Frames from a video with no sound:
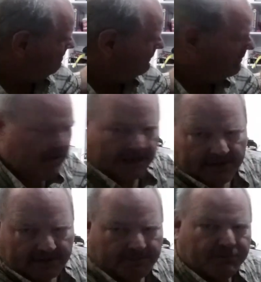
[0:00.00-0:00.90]
If you have
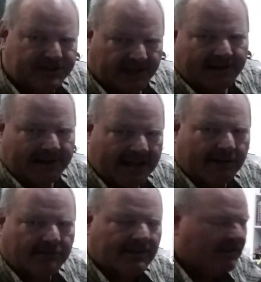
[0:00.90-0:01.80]
it pushing air
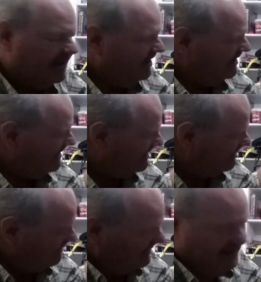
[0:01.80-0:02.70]
out
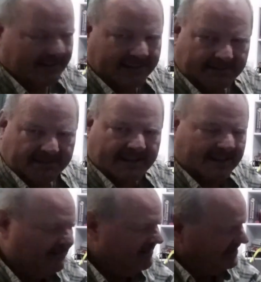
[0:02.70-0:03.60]
or into the
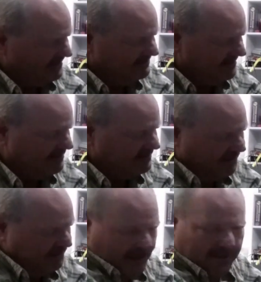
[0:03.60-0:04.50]
container, then air is
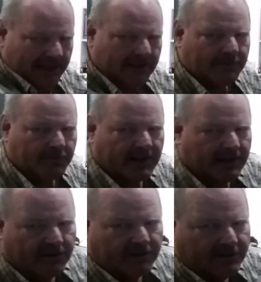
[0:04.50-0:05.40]
going to be coming out from
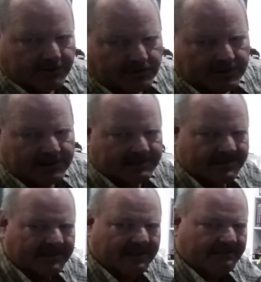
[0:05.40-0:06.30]
around all those, which is
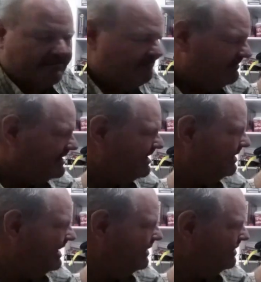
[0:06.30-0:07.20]
that's
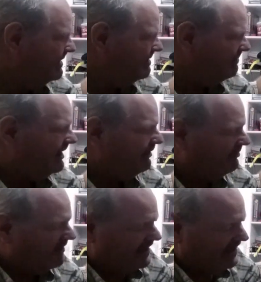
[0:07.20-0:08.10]
not that good. So really,
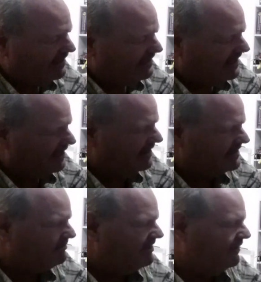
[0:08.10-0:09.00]
ideally, you
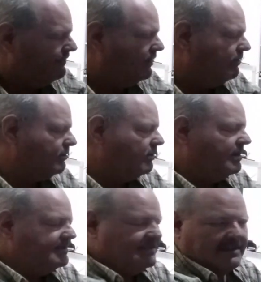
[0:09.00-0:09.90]
get some kind of flow
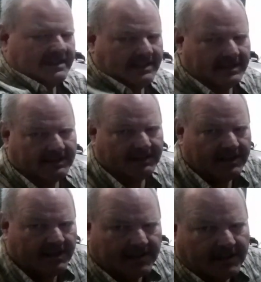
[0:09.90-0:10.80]
across
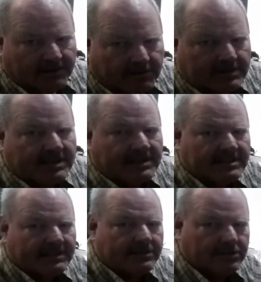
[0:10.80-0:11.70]
across things
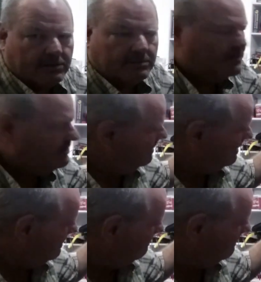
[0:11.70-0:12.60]
like the tubes
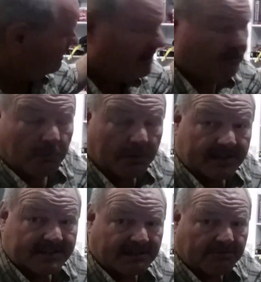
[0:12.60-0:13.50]
when you have
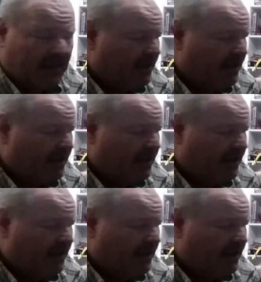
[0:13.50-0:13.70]
openings. So